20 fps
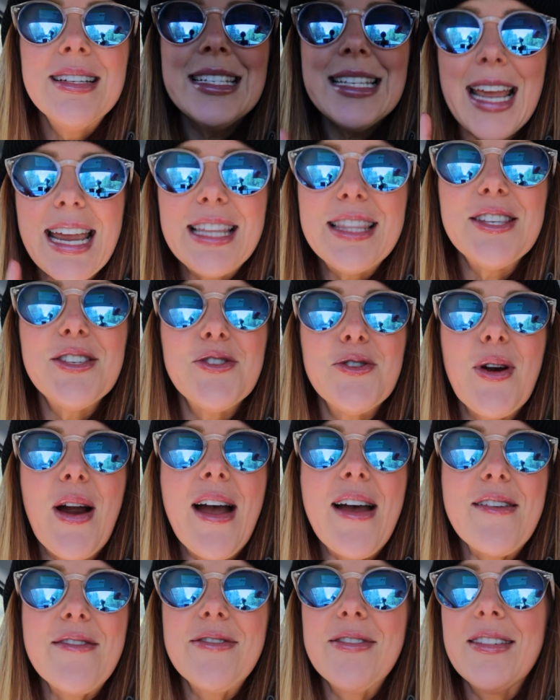take this
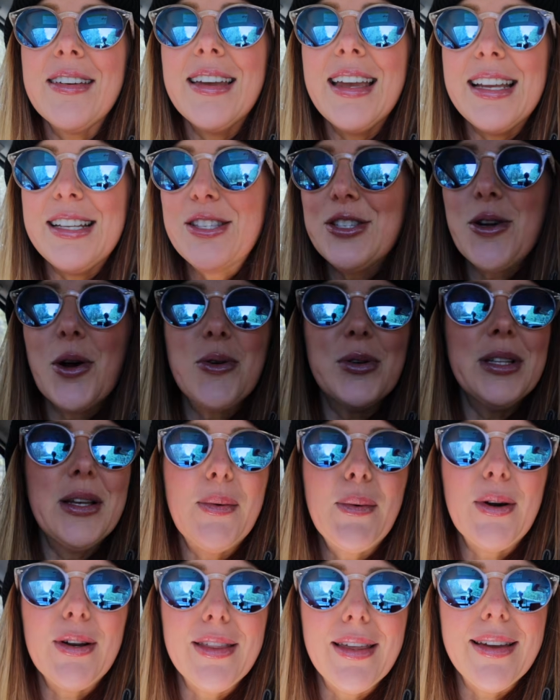drive. It's totally
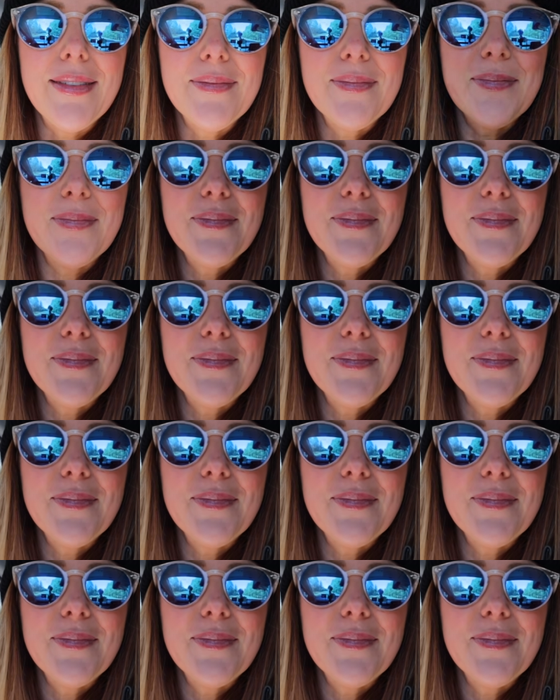worth it.